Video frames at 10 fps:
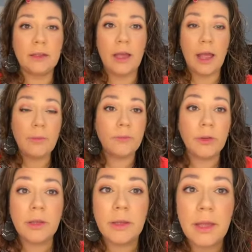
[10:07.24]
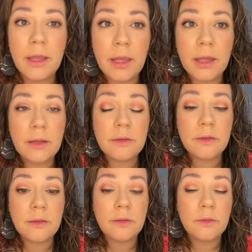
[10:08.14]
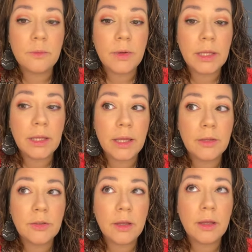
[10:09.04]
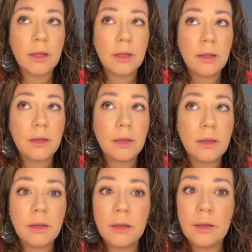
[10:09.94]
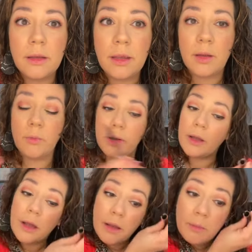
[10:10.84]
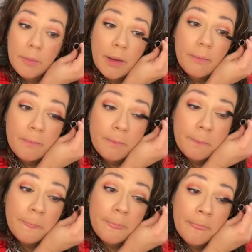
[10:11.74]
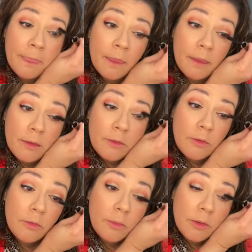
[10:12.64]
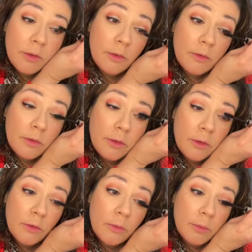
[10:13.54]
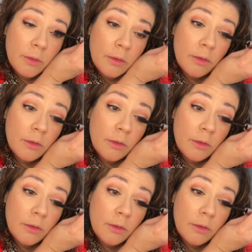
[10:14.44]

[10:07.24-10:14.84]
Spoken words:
I'm really liking it. So this is one lash on and one not, but just want you to see this one.